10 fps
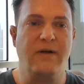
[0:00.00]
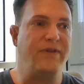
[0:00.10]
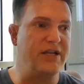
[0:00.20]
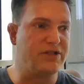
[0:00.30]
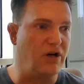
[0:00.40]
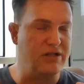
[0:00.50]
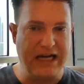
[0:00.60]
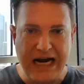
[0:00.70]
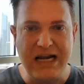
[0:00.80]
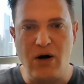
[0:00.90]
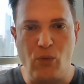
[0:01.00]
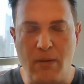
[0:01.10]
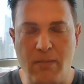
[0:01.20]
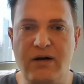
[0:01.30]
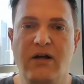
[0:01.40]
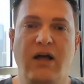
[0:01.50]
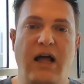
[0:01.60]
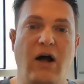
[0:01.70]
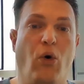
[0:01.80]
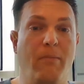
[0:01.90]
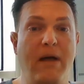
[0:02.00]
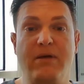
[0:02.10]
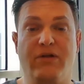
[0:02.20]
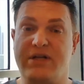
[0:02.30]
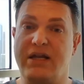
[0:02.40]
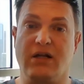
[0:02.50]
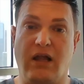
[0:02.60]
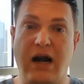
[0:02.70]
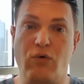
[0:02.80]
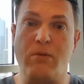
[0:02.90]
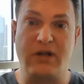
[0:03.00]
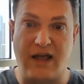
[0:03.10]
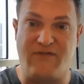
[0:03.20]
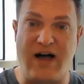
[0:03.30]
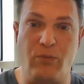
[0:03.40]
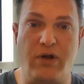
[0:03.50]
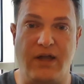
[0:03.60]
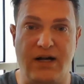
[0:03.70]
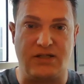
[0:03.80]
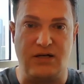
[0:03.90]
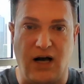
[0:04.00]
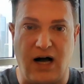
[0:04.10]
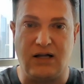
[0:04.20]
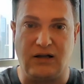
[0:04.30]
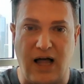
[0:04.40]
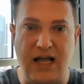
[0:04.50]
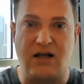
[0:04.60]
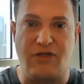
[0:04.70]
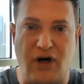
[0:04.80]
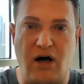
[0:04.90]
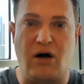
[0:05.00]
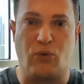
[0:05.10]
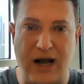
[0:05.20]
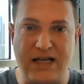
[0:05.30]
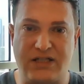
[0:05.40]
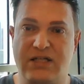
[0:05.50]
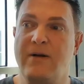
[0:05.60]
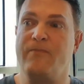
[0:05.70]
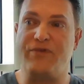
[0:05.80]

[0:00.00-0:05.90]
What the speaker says: They start dating a woman, or maybe they're dating a lot of women. They find one that is not like the rest.